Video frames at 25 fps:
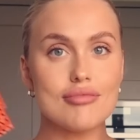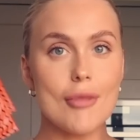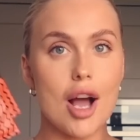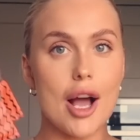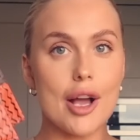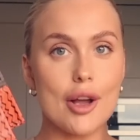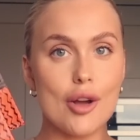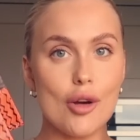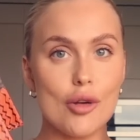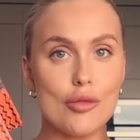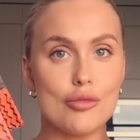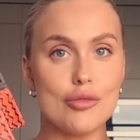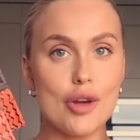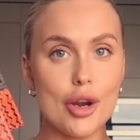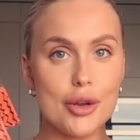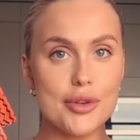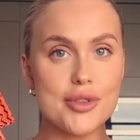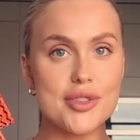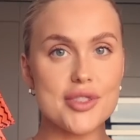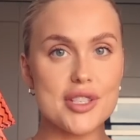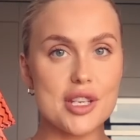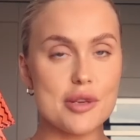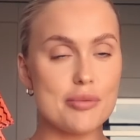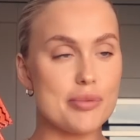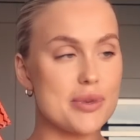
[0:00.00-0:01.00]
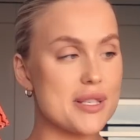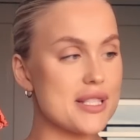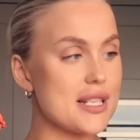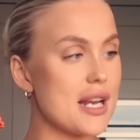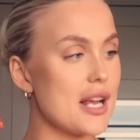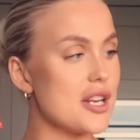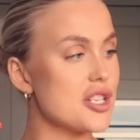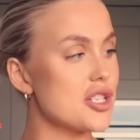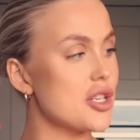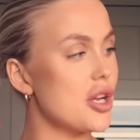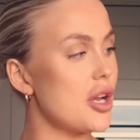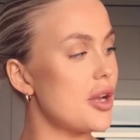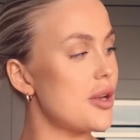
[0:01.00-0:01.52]
I got roasted
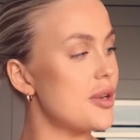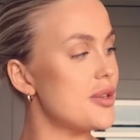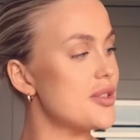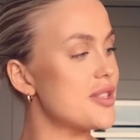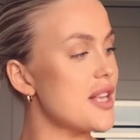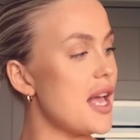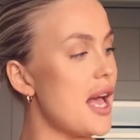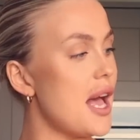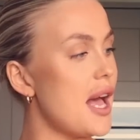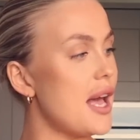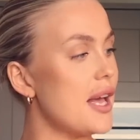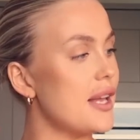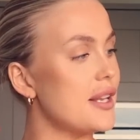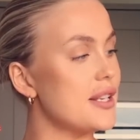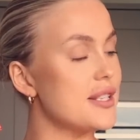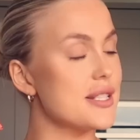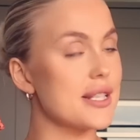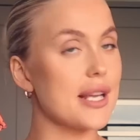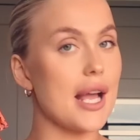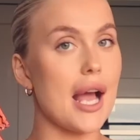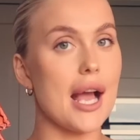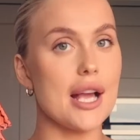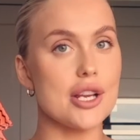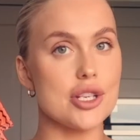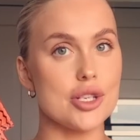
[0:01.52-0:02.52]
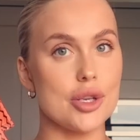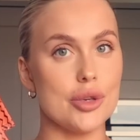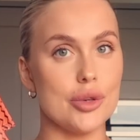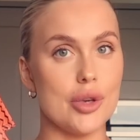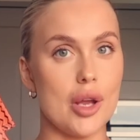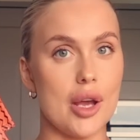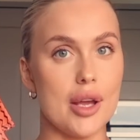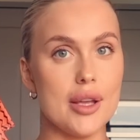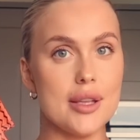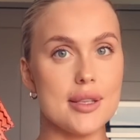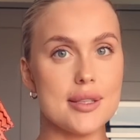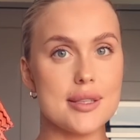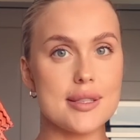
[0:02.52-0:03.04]
pistachios and cashew
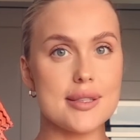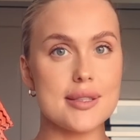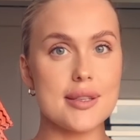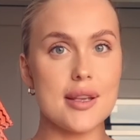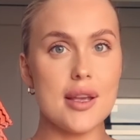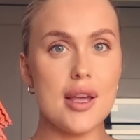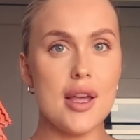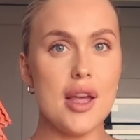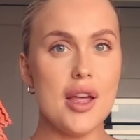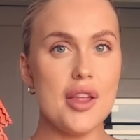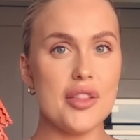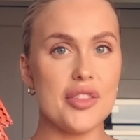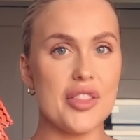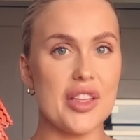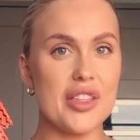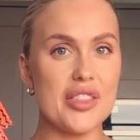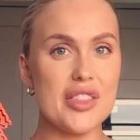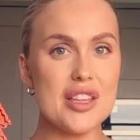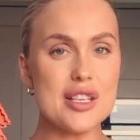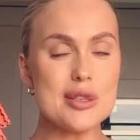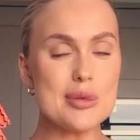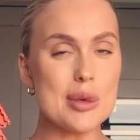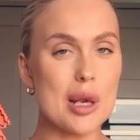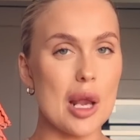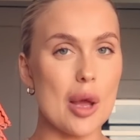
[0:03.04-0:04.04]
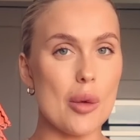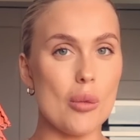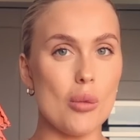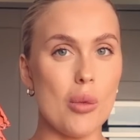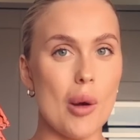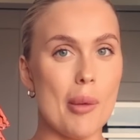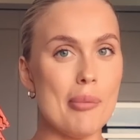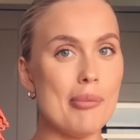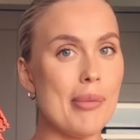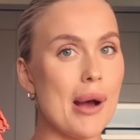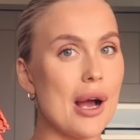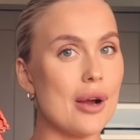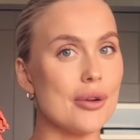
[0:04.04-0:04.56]
nuts. I think these were like
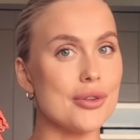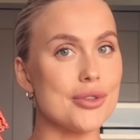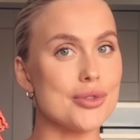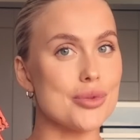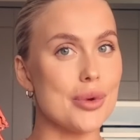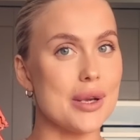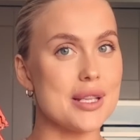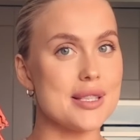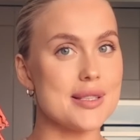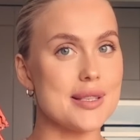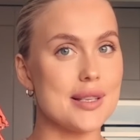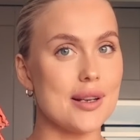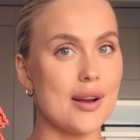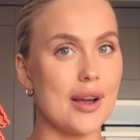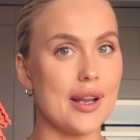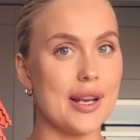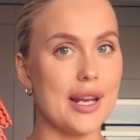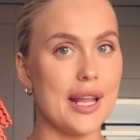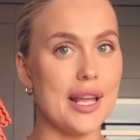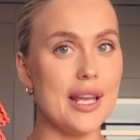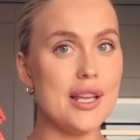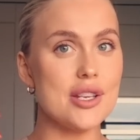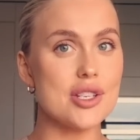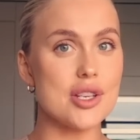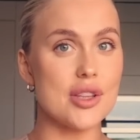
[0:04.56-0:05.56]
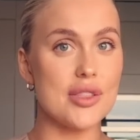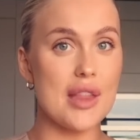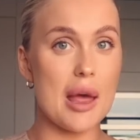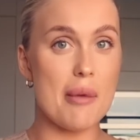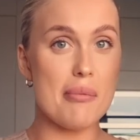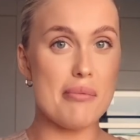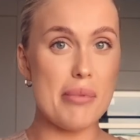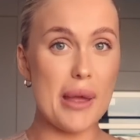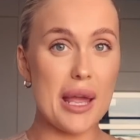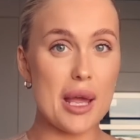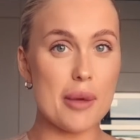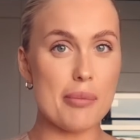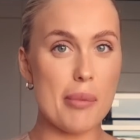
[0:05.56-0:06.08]
£1.29 each, and they're
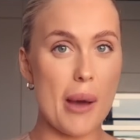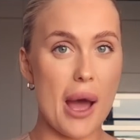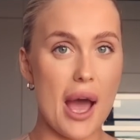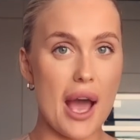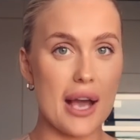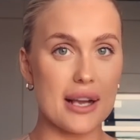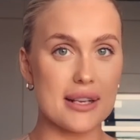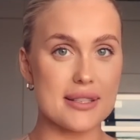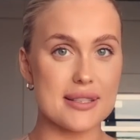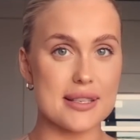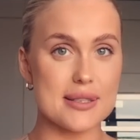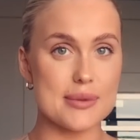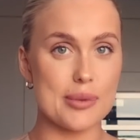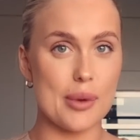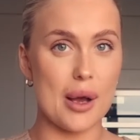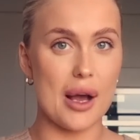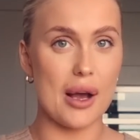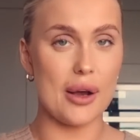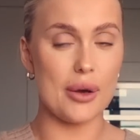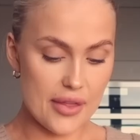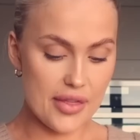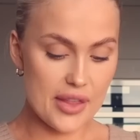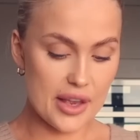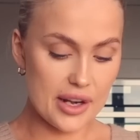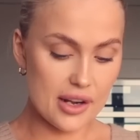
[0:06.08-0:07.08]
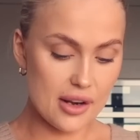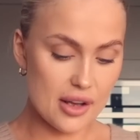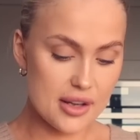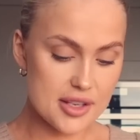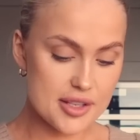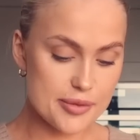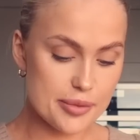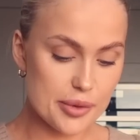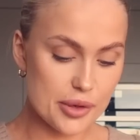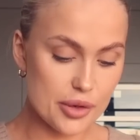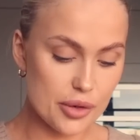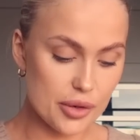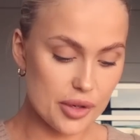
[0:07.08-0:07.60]
big bags as well. And then
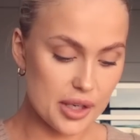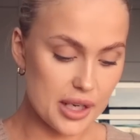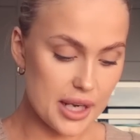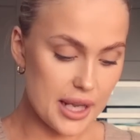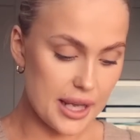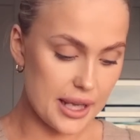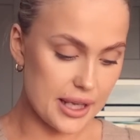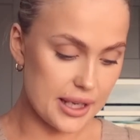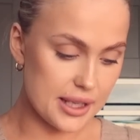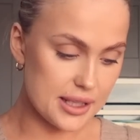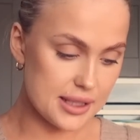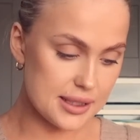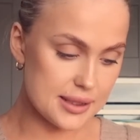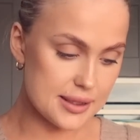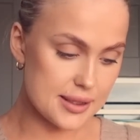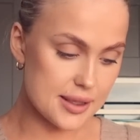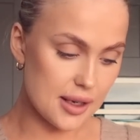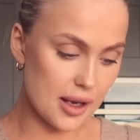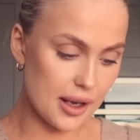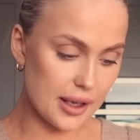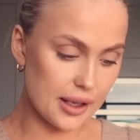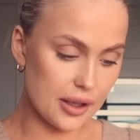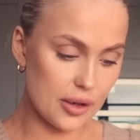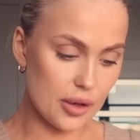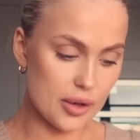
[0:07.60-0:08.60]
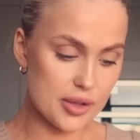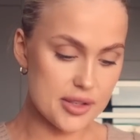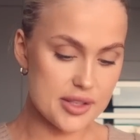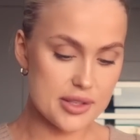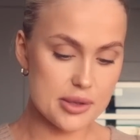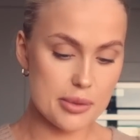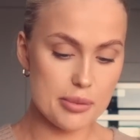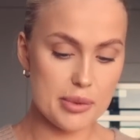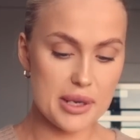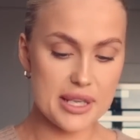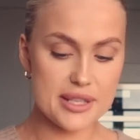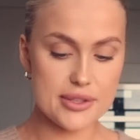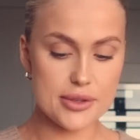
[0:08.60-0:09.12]
last but not least, I got
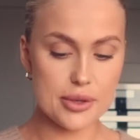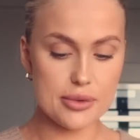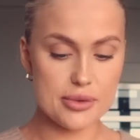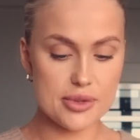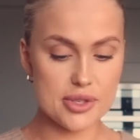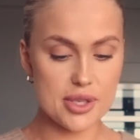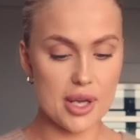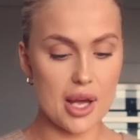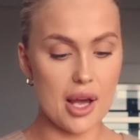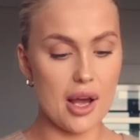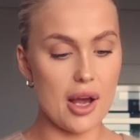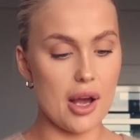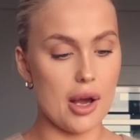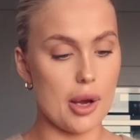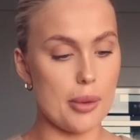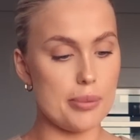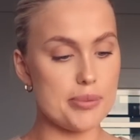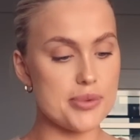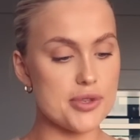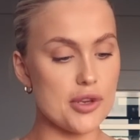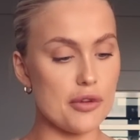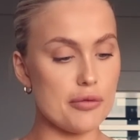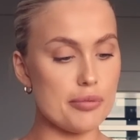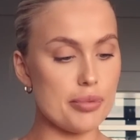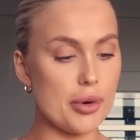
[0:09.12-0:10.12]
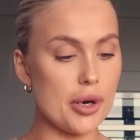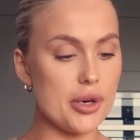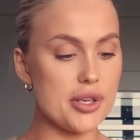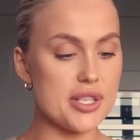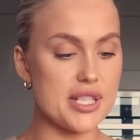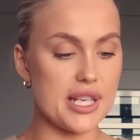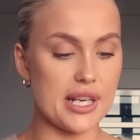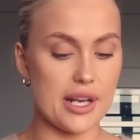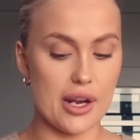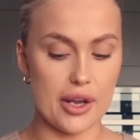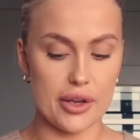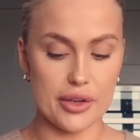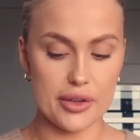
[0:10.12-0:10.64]
some little tubs of
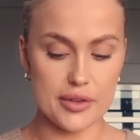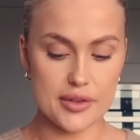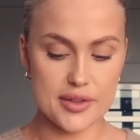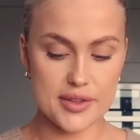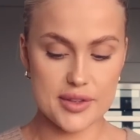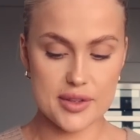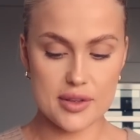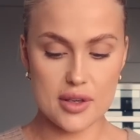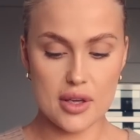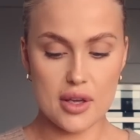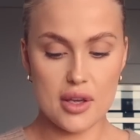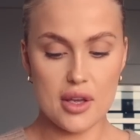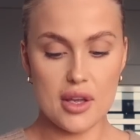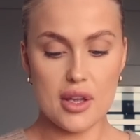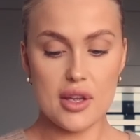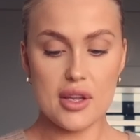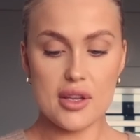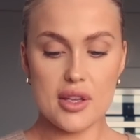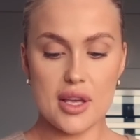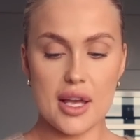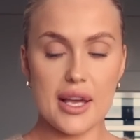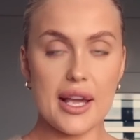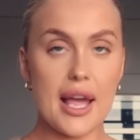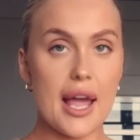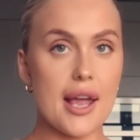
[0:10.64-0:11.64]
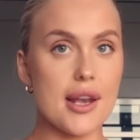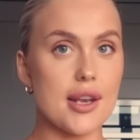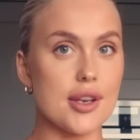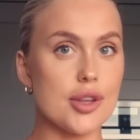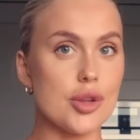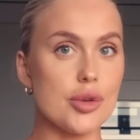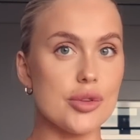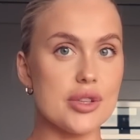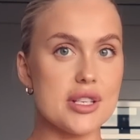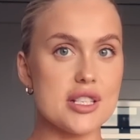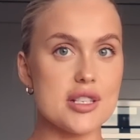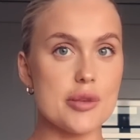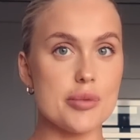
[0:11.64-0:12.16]
protein oats. Again,
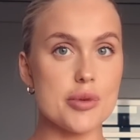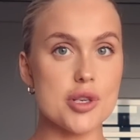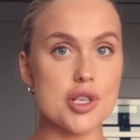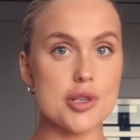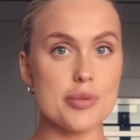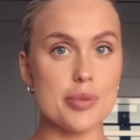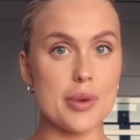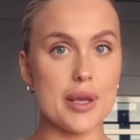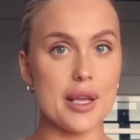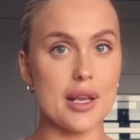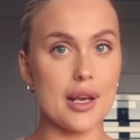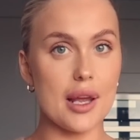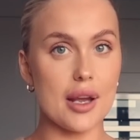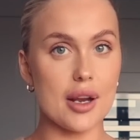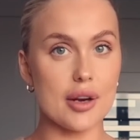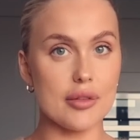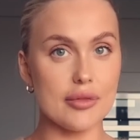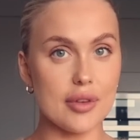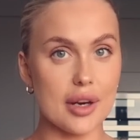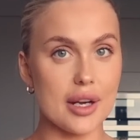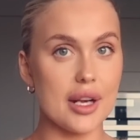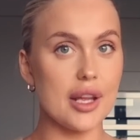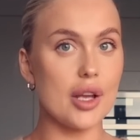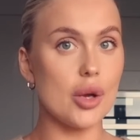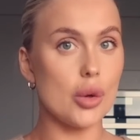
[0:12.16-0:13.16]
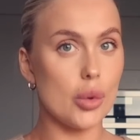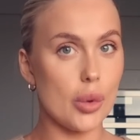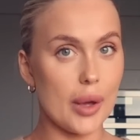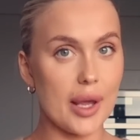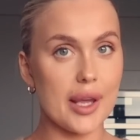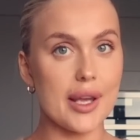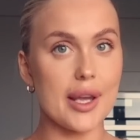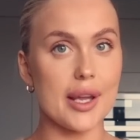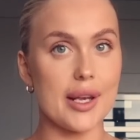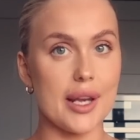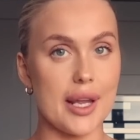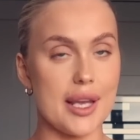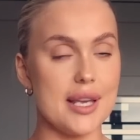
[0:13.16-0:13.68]
thought these would just be like a really
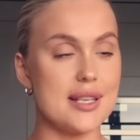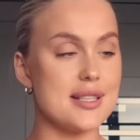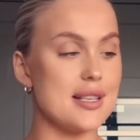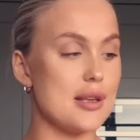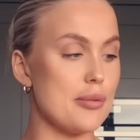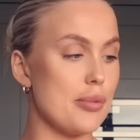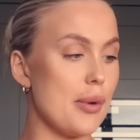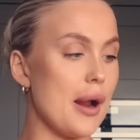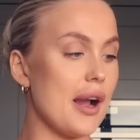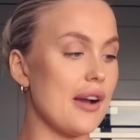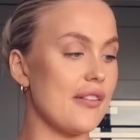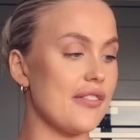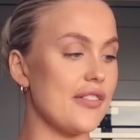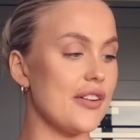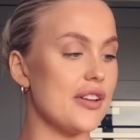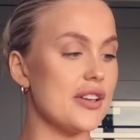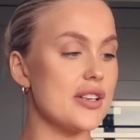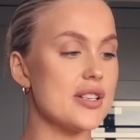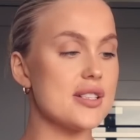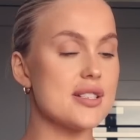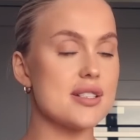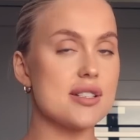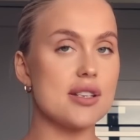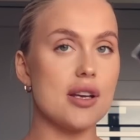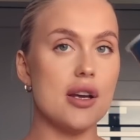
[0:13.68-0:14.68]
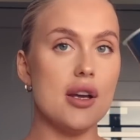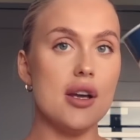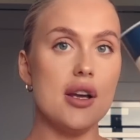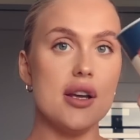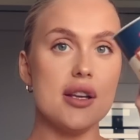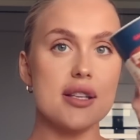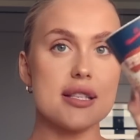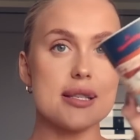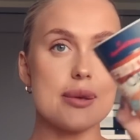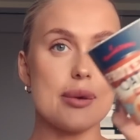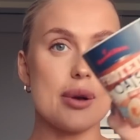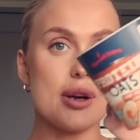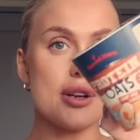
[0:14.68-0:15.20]
quick and easy breakfast.
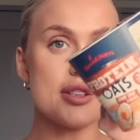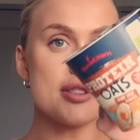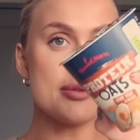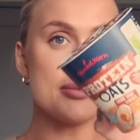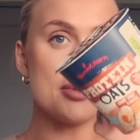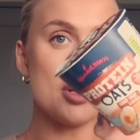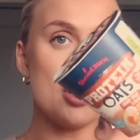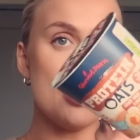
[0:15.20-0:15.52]
So I got some